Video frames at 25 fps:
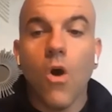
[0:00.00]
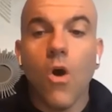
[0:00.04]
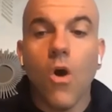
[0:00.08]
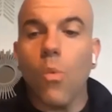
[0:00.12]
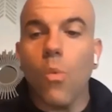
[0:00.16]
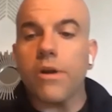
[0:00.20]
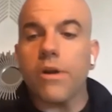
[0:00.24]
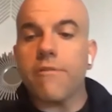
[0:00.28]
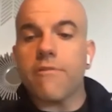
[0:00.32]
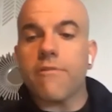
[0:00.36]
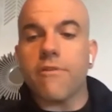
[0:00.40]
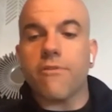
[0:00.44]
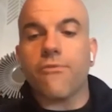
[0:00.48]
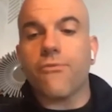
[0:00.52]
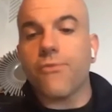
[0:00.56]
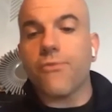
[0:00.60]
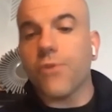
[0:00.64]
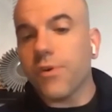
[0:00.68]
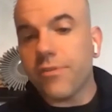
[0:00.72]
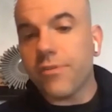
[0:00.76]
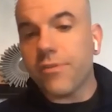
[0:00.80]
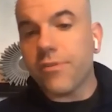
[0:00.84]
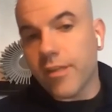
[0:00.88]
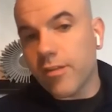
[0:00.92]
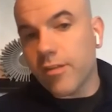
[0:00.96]
One of the
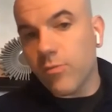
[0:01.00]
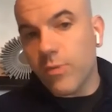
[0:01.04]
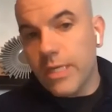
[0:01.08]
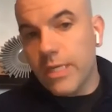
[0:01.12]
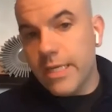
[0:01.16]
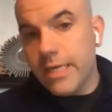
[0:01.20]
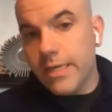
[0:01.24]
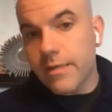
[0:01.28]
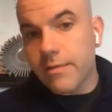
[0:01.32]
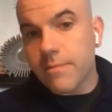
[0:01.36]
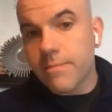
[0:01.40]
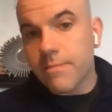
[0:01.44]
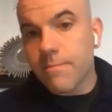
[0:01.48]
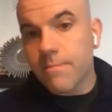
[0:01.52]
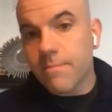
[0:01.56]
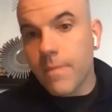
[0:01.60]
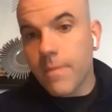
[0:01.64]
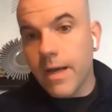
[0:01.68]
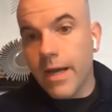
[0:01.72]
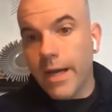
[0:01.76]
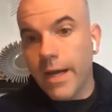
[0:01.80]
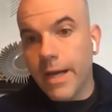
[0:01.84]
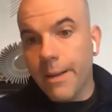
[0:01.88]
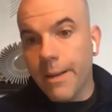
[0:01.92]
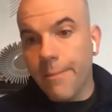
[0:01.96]
first things we did
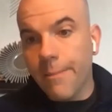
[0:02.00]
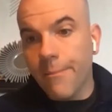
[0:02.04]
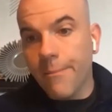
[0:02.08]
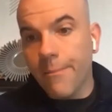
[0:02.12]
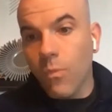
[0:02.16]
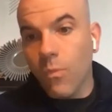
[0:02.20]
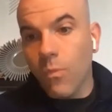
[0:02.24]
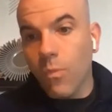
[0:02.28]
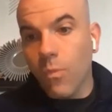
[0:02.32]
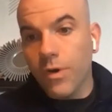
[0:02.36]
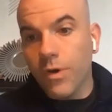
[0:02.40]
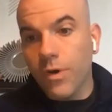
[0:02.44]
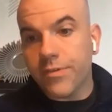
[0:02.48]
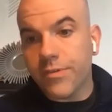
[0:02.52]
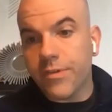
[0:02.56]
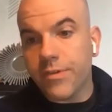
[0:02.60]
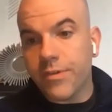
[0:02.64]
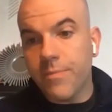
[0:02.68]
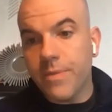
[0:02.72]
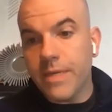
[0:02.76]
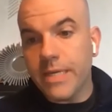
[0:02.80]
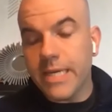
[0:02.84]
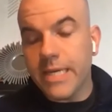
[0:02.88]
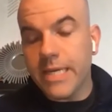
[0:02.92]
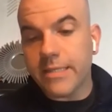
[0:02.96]
was
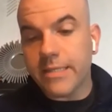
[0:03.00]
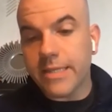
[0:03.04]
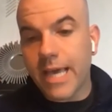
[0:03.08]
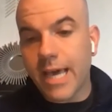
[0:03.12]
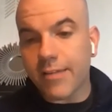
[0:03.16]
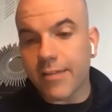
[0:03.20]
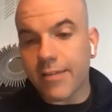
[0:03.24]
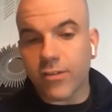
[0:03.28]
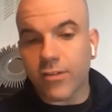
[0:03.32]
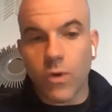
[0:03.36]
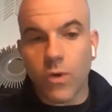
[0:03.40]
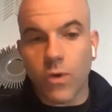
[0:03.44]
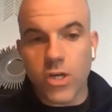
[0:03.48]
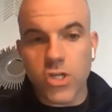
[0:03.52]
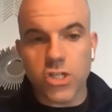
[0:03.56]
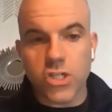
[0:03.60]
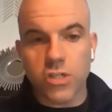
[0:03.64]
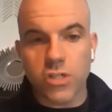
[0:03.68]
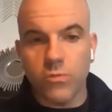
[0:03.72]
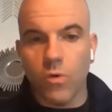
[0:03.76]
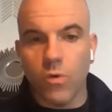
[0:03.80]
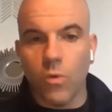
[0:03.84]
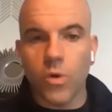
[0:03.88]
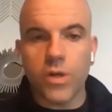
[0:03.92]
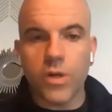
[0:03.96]
to begin to ask the
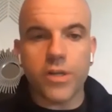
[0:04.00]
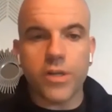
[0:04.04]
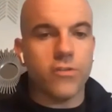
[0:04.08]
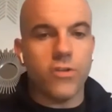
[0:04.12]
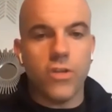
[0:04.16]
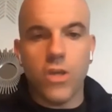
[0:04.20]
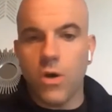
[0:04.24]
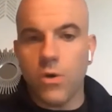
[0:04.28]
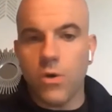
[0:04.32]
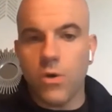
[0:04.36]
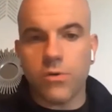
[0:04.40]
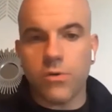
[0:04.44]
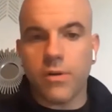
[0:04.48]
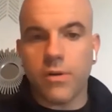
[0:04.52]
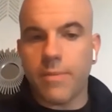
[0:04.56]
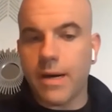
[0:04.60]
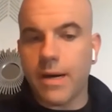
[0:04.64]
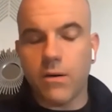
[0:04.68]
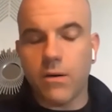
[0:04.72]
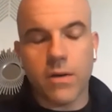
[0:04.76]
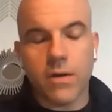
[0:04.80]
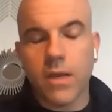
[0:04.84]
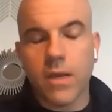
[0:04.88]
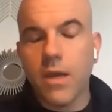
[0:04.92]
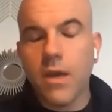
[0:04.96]
question, well, what is known
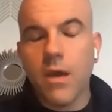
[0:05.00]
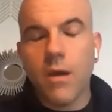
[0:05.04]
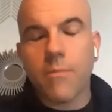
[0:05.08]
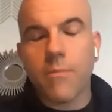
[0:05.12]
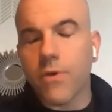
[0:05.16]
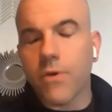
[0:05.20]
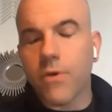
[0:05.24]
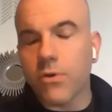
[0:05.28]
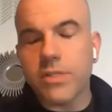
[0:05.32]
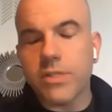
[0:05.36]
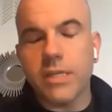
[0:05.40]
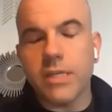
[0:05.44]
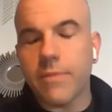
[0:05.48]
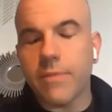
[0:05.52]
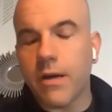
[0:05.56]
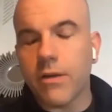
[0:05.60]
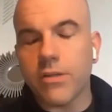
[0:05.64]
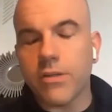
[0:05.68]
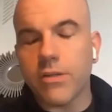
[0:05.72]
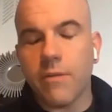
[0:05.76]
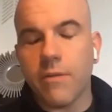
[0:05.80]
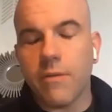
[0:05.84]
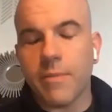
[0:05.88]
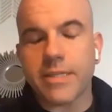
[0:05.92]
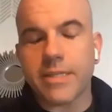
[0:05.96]
about
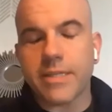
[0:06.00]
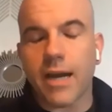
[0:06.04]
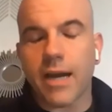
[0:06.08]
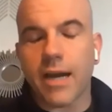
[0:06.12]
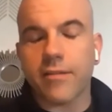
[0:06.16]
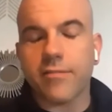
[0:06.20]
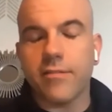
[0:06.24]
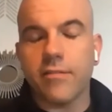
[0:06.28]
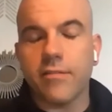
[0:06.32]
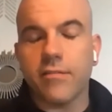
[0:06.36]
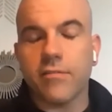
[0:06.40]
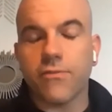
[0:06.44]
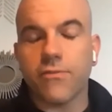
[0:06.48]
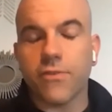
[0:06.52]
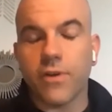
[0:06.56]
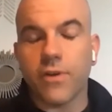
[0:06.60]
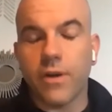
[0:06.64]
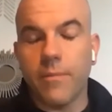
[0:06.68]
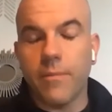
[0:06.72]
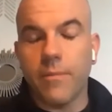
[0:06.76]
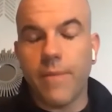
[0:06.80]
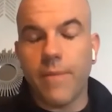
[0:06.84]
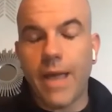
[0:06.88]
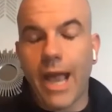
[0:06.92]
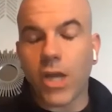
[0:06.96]
protein-bound uremic toxins
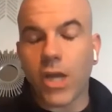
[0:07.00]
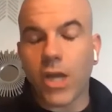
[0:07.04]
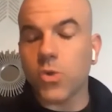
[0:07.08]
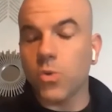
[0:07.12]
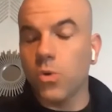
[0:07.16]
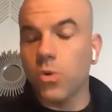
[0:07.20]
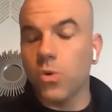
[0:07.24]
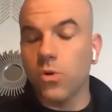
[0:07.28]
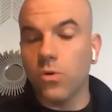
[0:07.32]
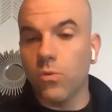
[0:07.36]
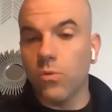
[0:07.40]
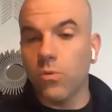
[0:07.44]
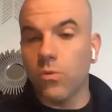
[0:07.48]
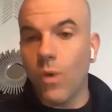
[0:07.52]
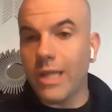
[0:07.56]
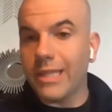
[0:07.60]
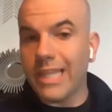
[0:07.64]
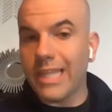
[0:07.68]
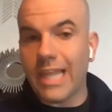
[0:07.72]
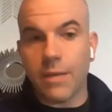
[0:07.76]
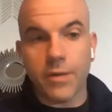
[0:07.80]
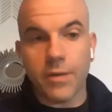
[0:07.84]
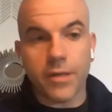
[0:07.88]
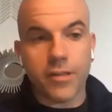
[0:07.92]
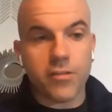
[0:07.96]
from actual wet
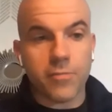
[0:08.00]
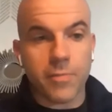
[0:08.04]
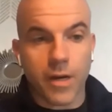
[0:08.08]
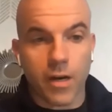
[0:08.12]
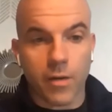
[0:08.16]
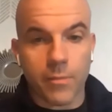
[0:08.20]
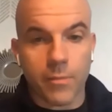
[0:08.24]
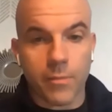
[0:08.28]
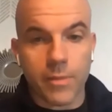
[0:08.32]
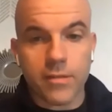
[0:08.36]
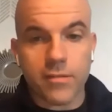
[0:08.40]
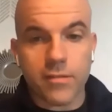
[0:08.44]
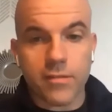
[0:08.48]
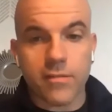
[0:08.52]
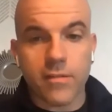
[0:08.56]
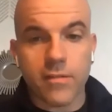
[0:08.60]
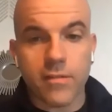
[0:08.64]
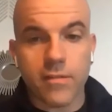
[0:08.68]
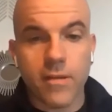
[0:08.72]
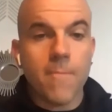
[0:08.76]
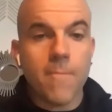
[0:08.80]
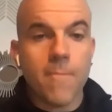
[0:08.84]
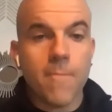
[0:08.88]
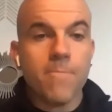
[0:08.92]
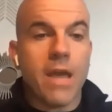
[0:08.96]
lab experiments?
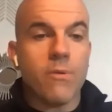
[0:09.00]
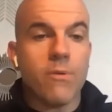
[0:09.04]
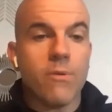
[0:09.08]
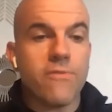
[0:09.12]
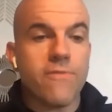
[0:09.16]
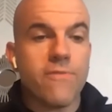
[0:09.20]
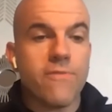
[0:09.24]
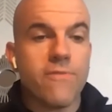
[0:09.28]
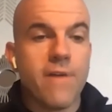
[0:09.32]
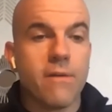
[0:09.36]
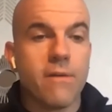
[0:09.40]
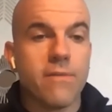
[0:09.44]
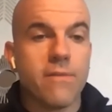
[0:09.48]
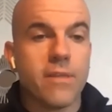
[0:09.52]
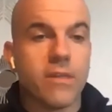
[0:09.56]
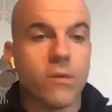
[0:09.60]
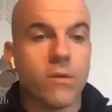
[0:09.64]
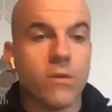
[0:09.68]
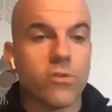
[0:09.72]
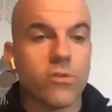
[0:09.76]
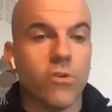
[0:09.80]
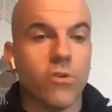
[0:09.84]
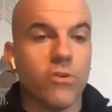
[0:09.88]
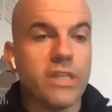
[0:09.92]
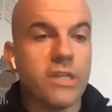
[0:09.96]
And we found that
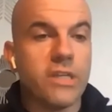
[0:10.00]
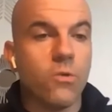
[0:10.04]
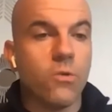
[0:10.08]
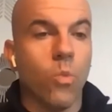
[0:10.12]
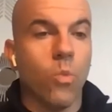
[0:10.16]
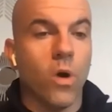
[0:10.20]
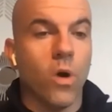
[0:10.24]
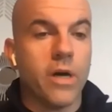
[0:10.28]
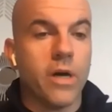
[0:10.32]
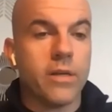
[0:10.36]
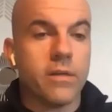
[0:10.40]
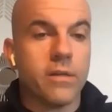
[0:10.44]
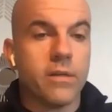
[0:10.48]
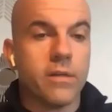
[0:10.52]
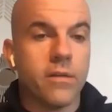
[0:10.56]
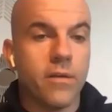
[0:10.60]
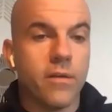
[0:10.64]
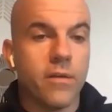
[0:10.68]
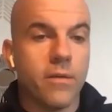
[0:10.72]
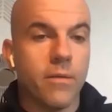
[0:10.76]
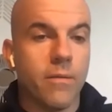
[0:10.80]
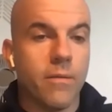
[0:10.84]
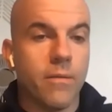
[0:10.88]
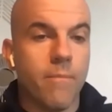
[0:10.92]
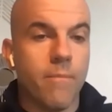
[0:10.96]
there was only one
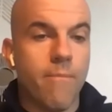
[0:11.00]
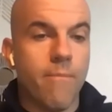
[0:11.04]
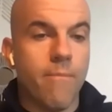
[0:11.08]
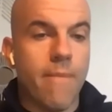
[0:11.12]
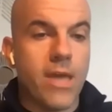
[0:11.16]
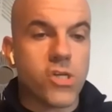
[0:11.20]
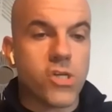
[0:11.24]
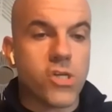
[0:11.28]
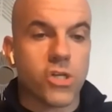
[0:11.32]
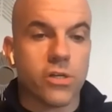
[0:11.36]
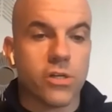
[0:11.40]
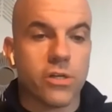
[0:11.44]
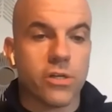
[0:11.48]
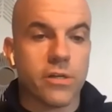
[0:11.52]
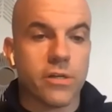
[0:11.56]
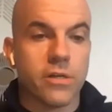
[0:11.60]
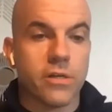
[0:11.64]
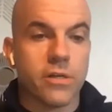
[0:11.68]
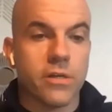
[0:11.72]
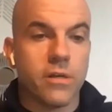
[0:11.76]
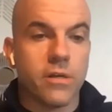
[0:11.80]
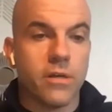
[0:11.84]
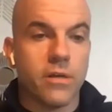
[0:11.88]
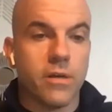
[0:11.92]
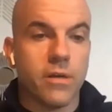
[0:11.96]
measured